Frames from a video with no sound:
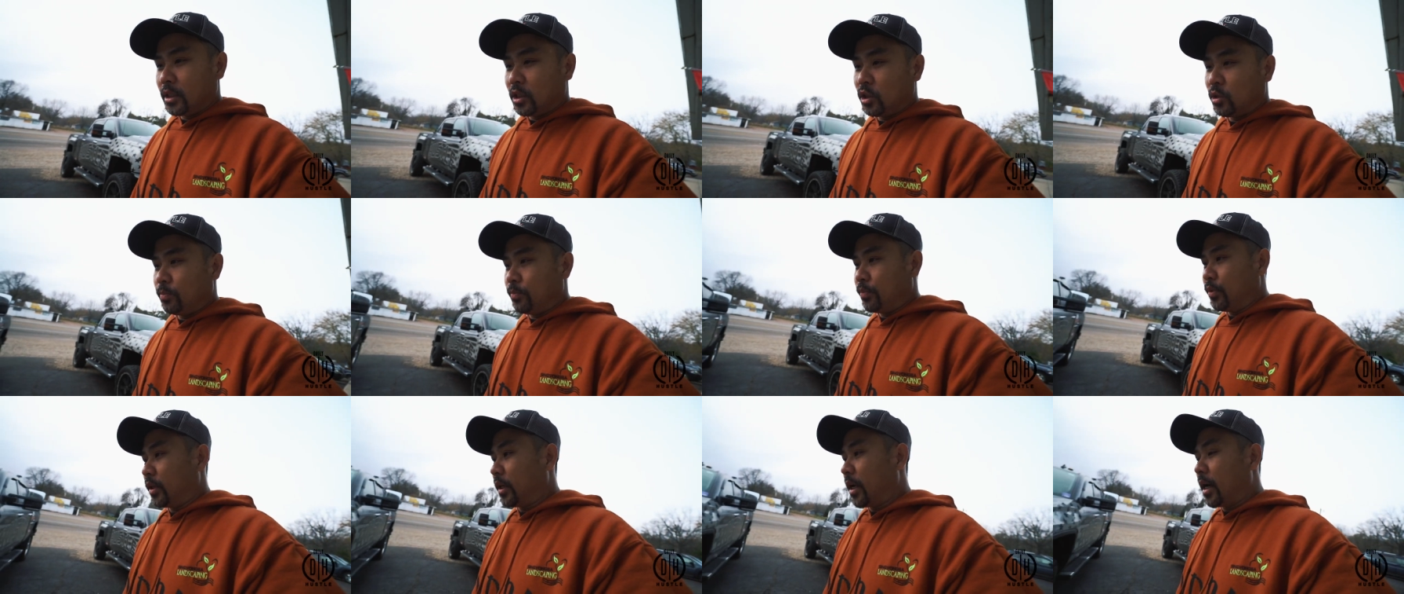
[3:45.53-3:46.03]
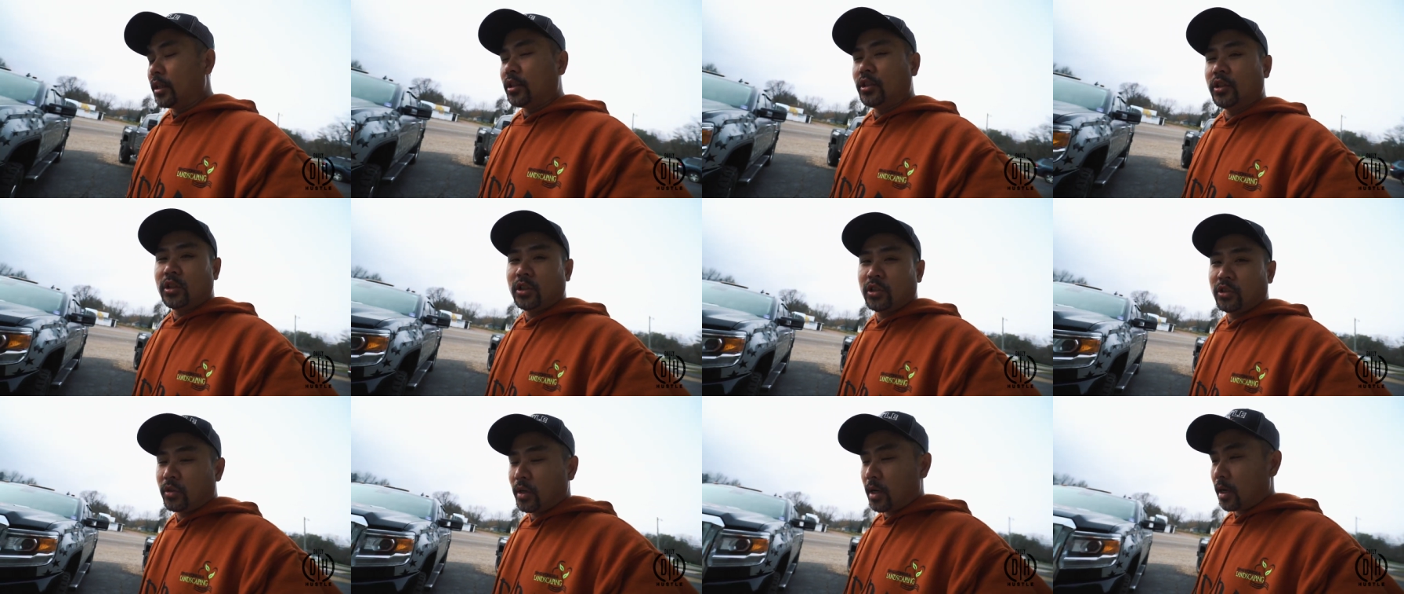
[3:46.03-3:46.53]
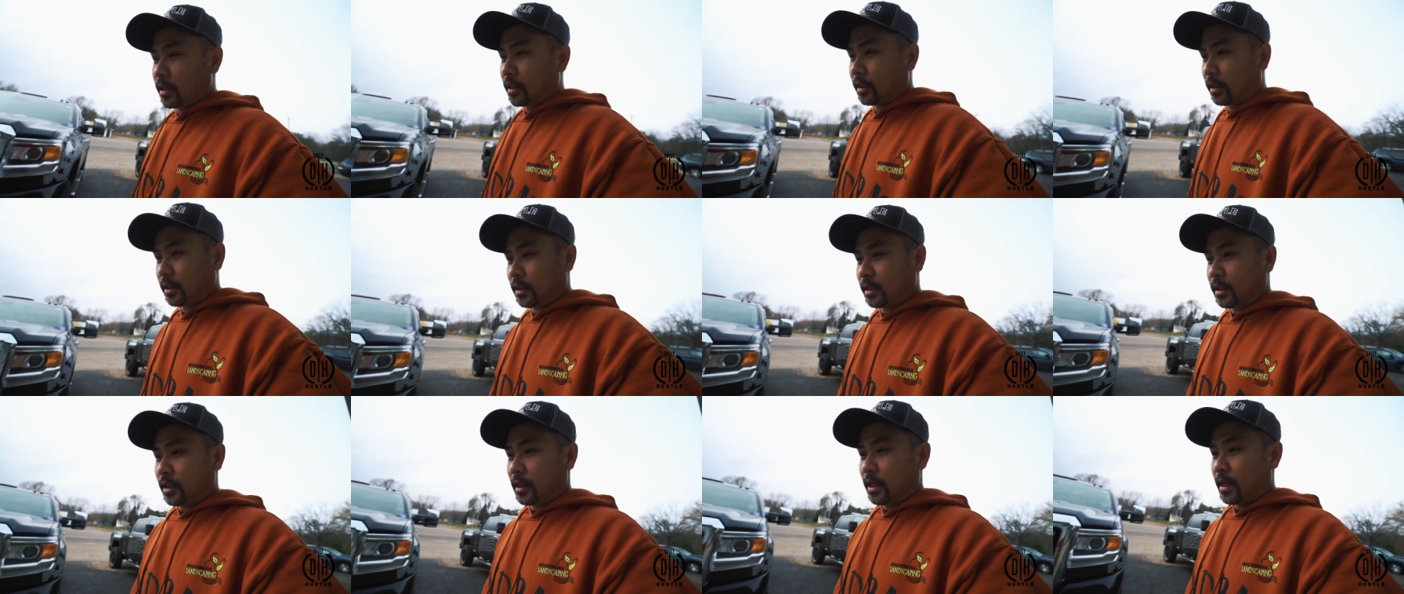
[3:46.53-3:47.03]
to put on your
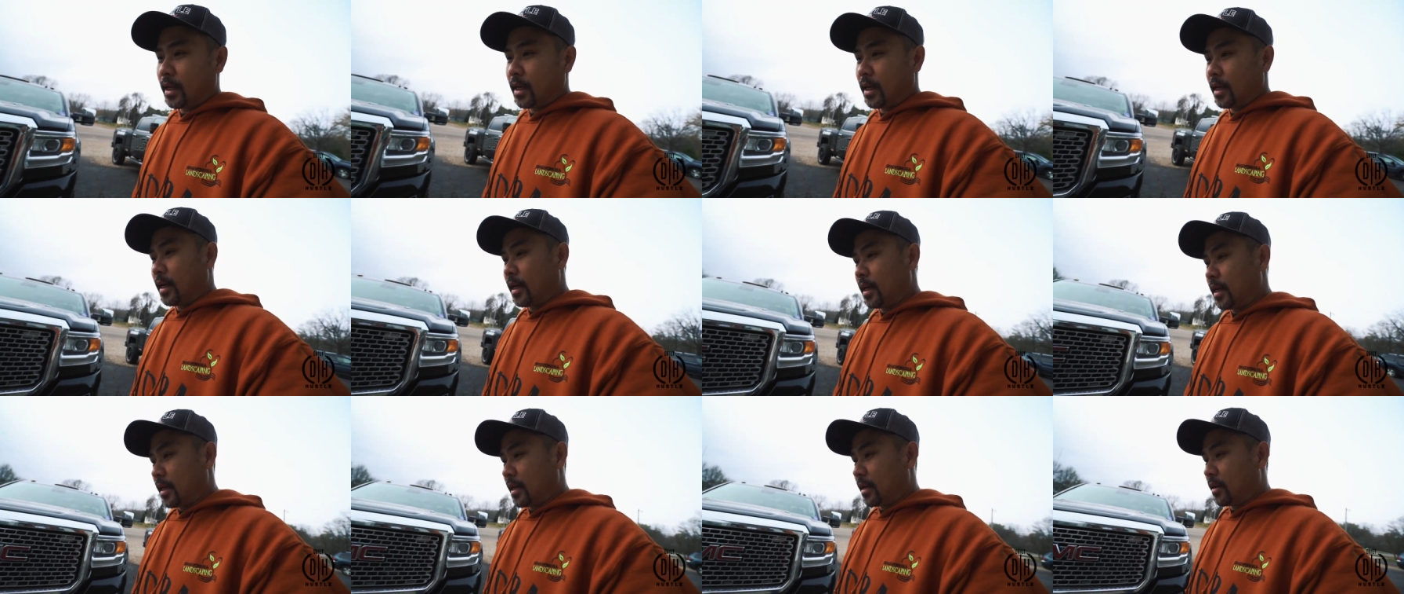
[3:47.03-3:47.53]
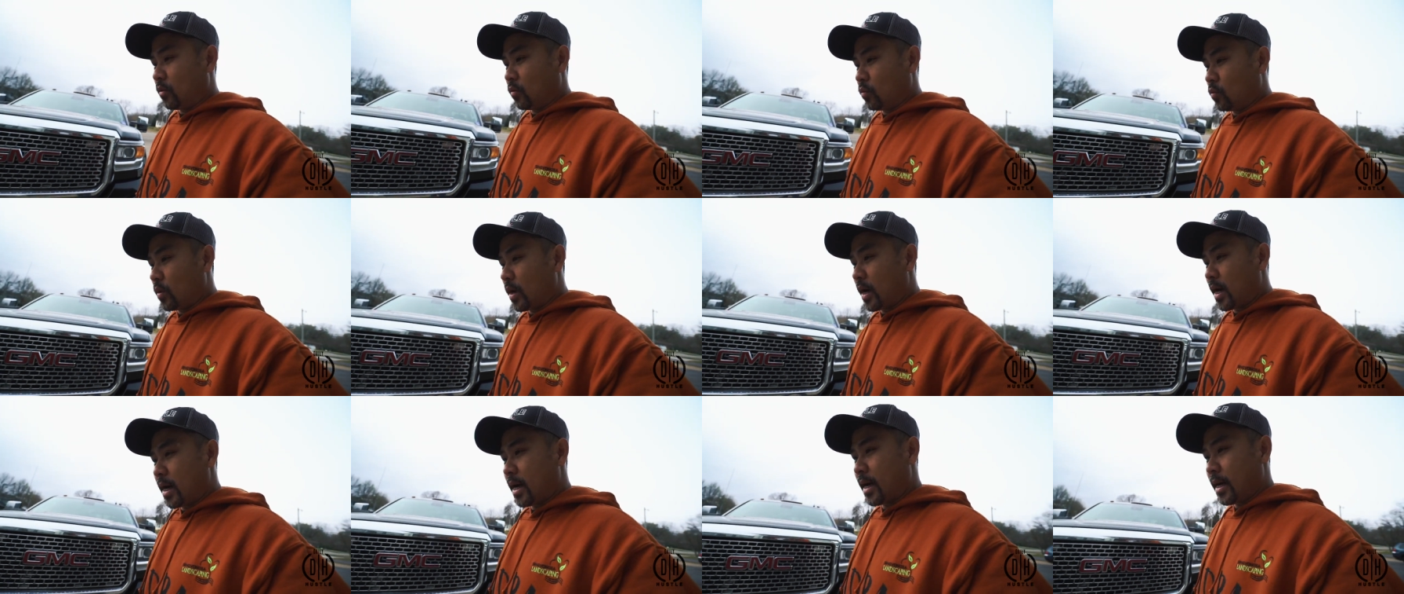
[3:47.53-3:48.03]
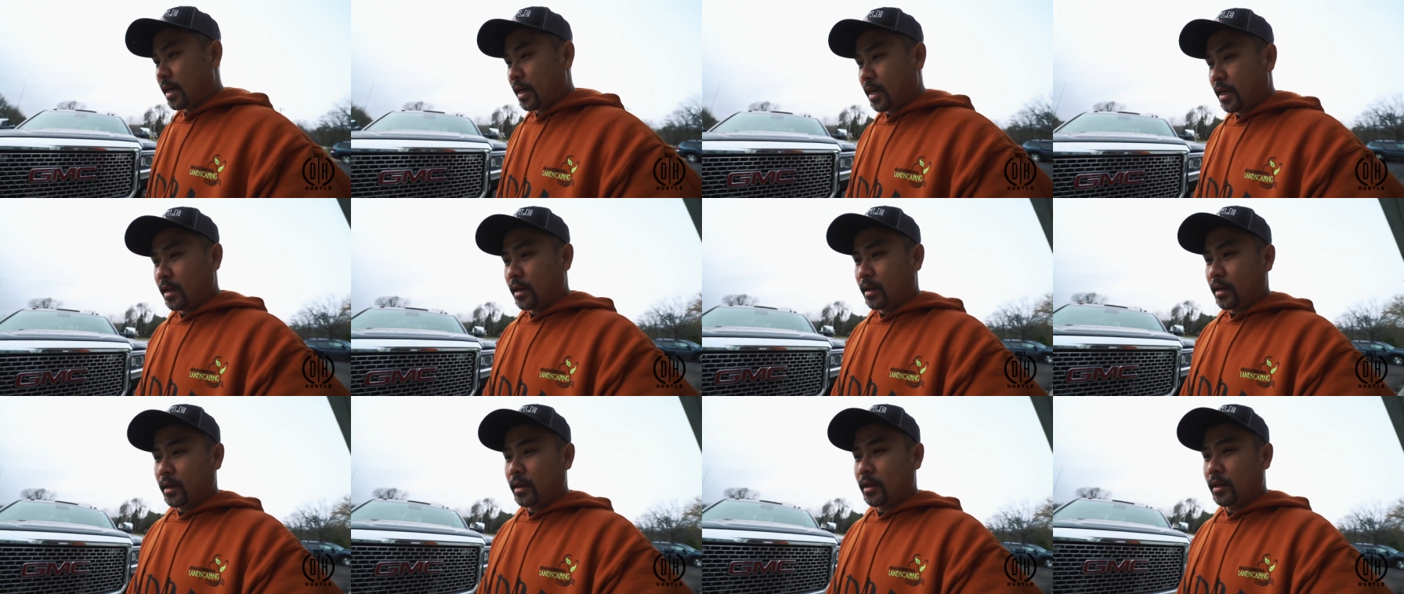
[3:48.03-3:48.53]
trucks and
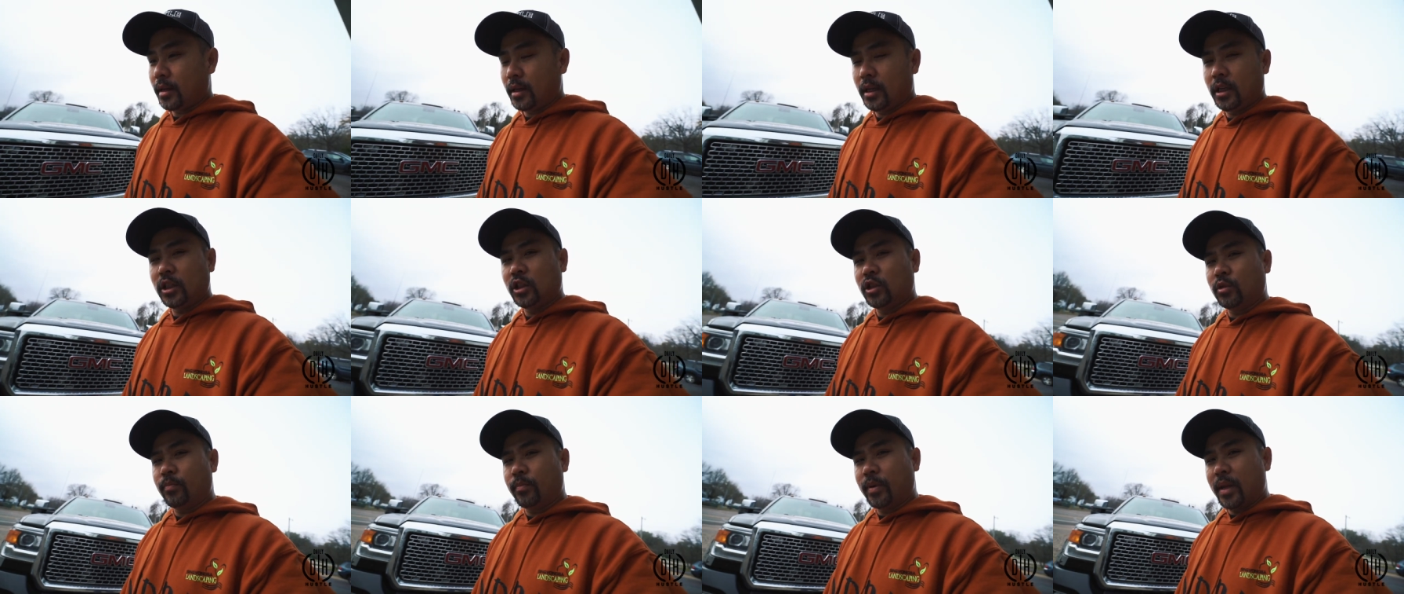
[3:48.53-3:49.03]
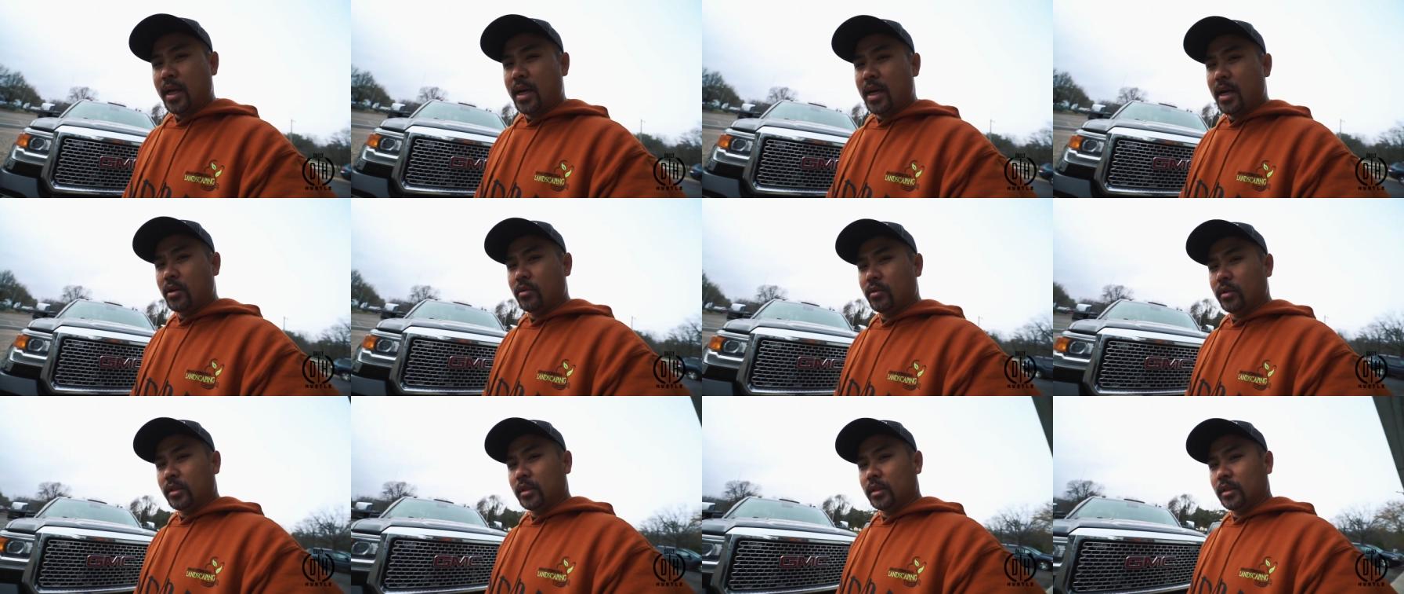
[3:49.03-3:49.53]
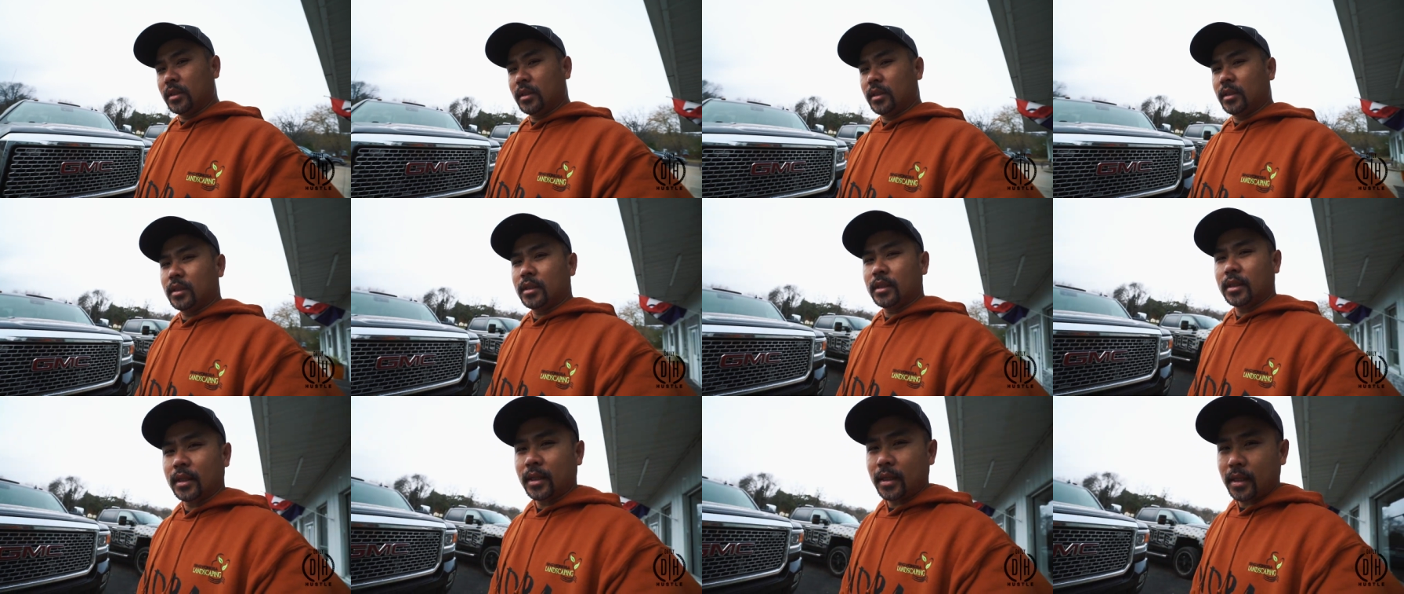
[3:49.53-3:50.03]
why each plow
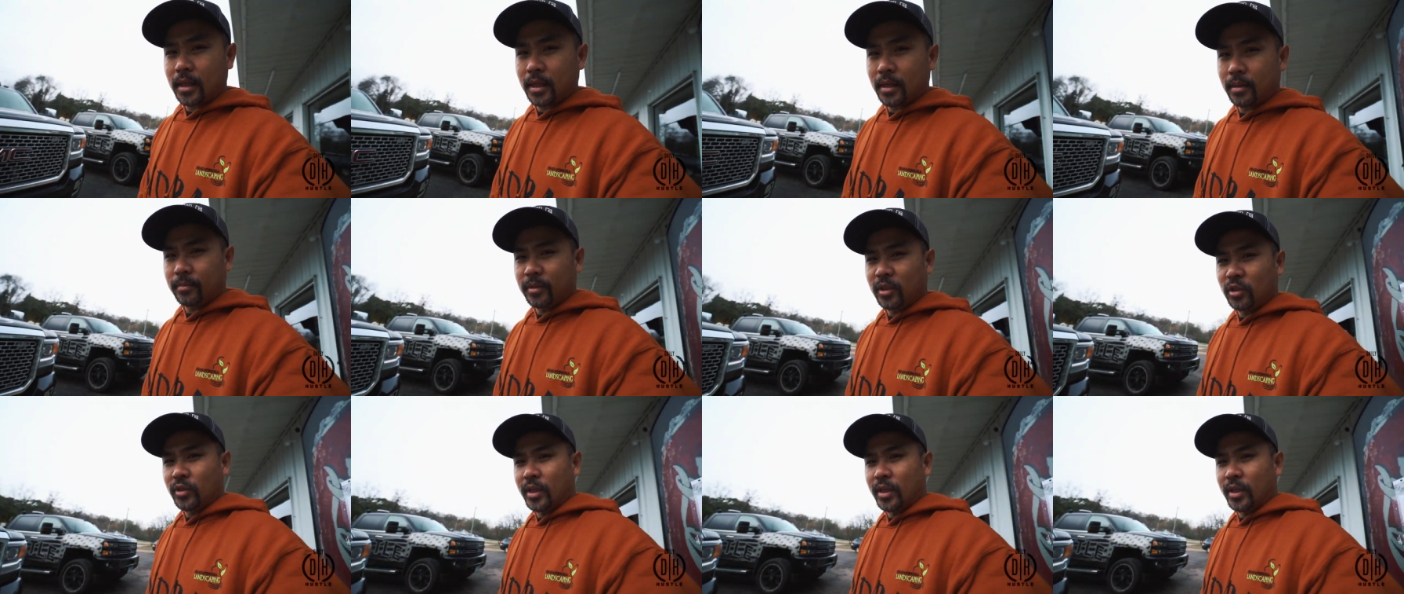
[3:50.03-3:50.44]
is um,